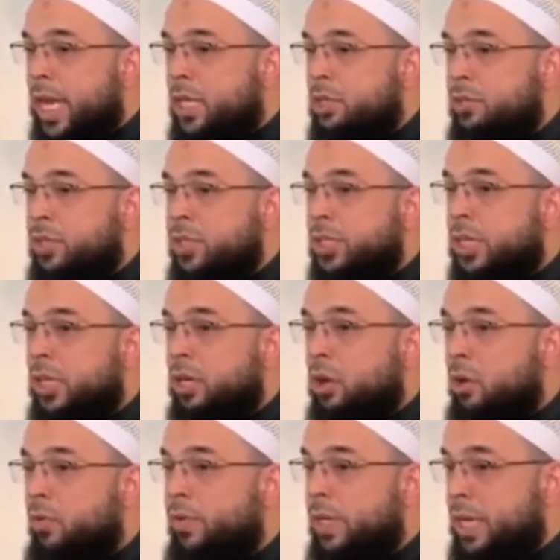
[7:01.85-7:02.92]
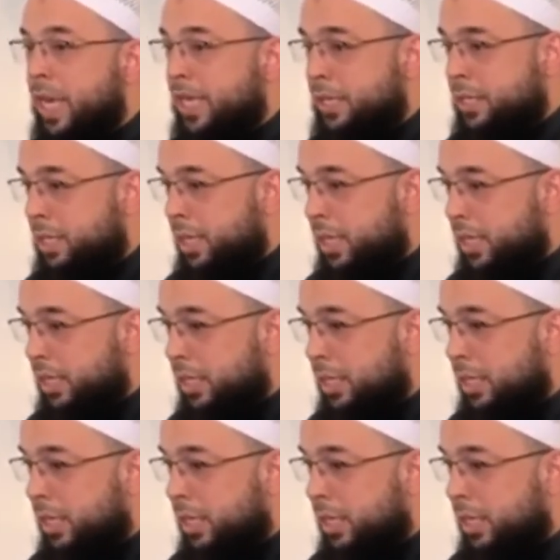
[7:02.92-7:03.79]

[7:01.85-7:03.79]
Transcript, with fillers: dangerous than COVID 19